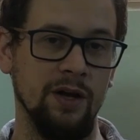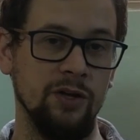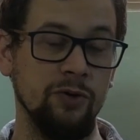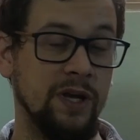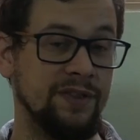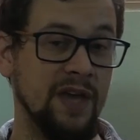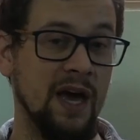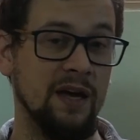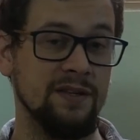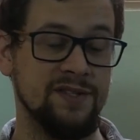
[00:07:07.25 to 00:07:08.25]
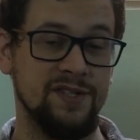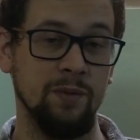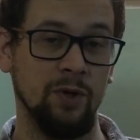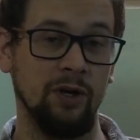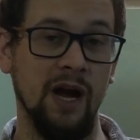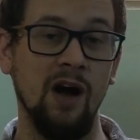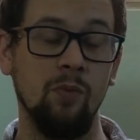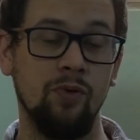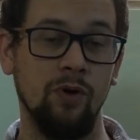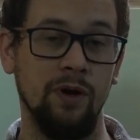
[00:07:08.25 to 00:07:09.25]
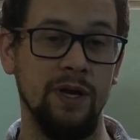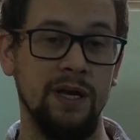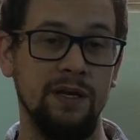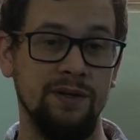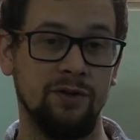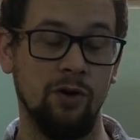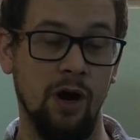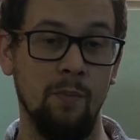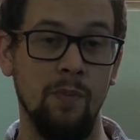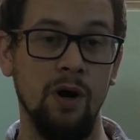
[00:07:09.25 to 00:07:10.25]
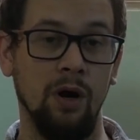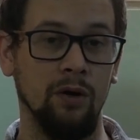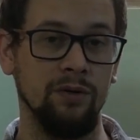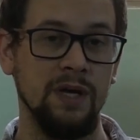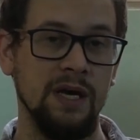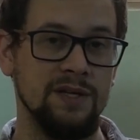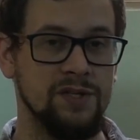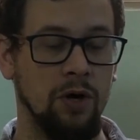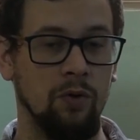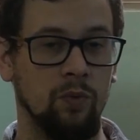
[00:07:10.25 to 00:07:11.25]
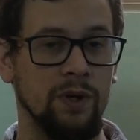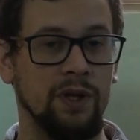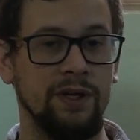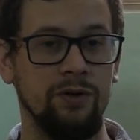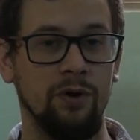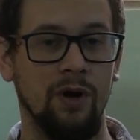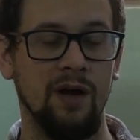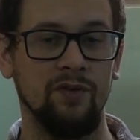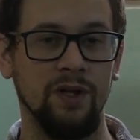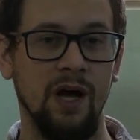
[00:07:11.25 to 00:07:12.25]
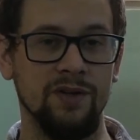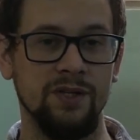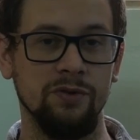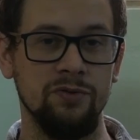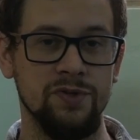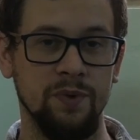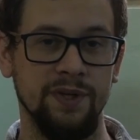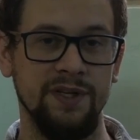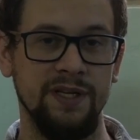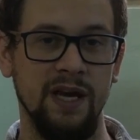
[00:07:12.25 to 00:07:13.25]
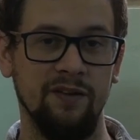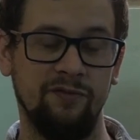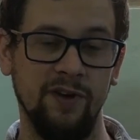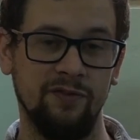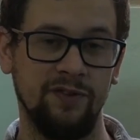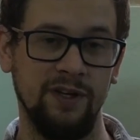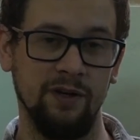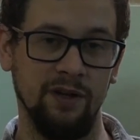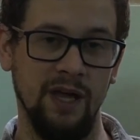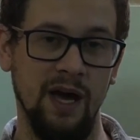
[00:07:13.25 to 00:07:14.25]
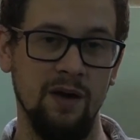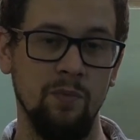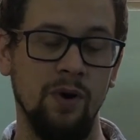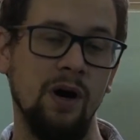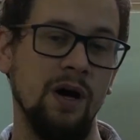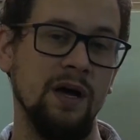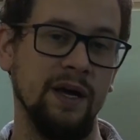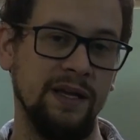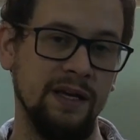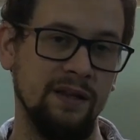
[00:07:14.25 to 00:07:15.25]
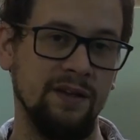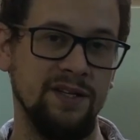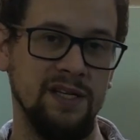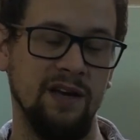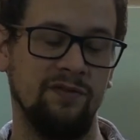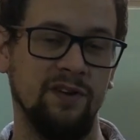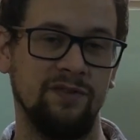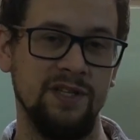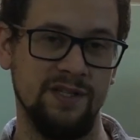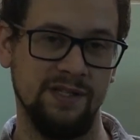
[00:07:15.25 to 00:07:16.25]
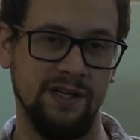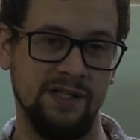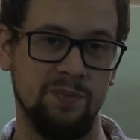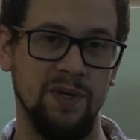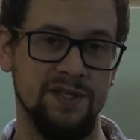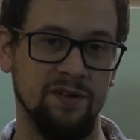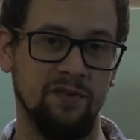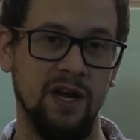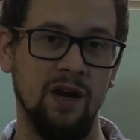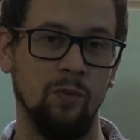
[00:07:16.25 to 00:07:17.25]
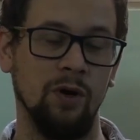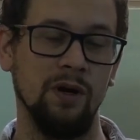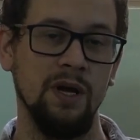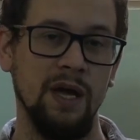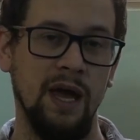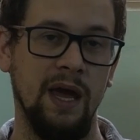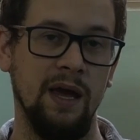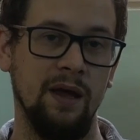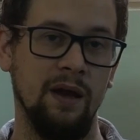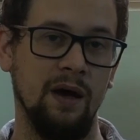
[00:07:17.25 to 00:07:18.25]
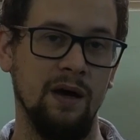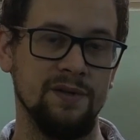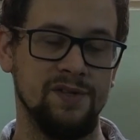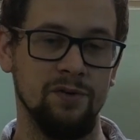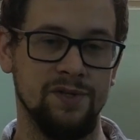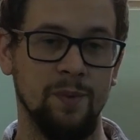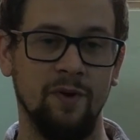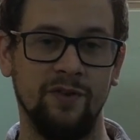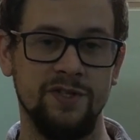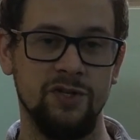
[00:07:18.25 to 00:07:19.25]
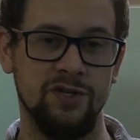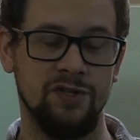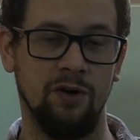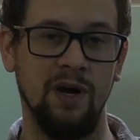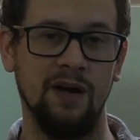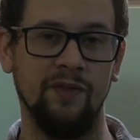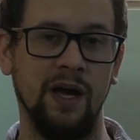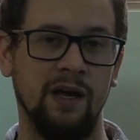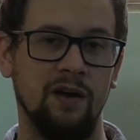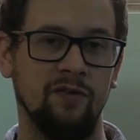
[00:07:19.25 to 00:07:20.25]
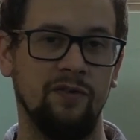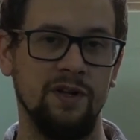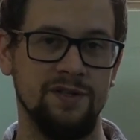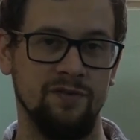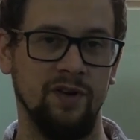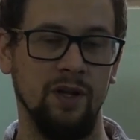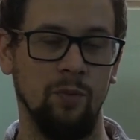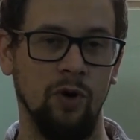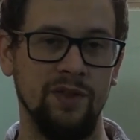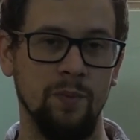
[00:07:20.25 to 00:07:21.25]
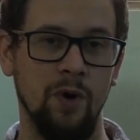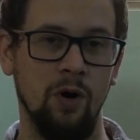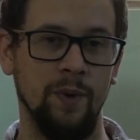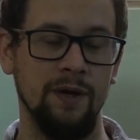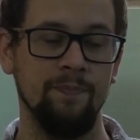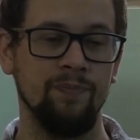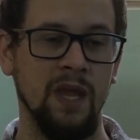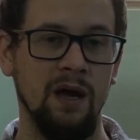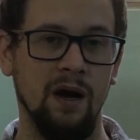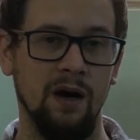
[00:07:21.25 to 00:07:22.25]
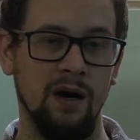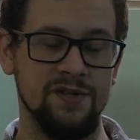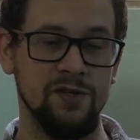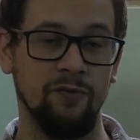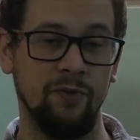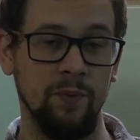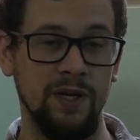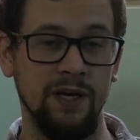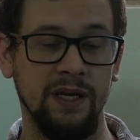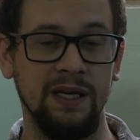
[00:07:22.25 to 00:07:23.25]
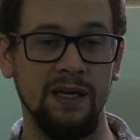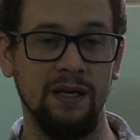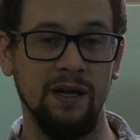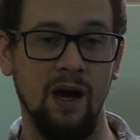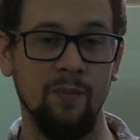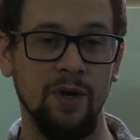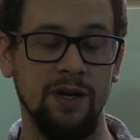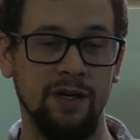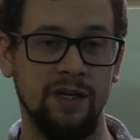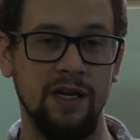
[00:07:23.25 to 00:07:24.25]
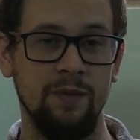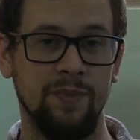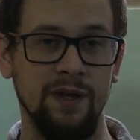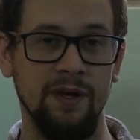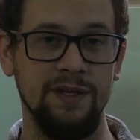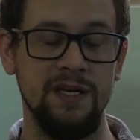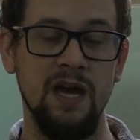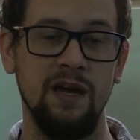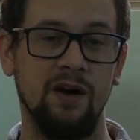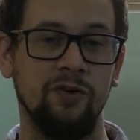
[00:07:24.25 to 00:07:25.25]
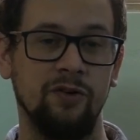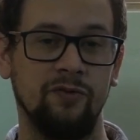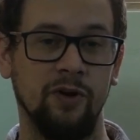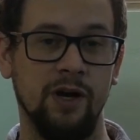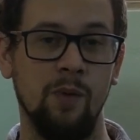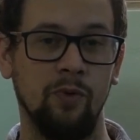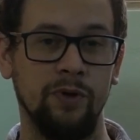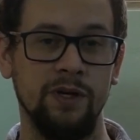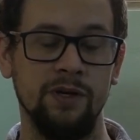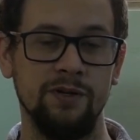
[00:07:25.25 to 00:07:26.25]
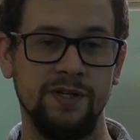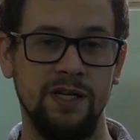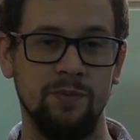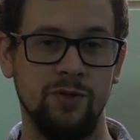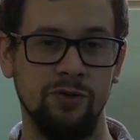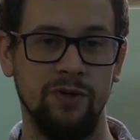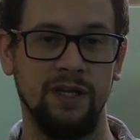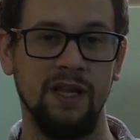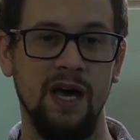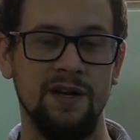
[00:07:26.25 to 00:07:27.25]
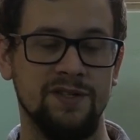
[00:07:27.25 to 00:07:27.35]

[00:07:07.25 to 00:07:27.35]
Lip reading: You get that similar output in crop mode. So really you don't have a lot to lose with the D850 on that, but again, the D850 is an expensive camera, and so some of us just don't have that kind of funds available at the moment. So for me, again, I'm going to keep the D800 for a couple years, keep shooting that.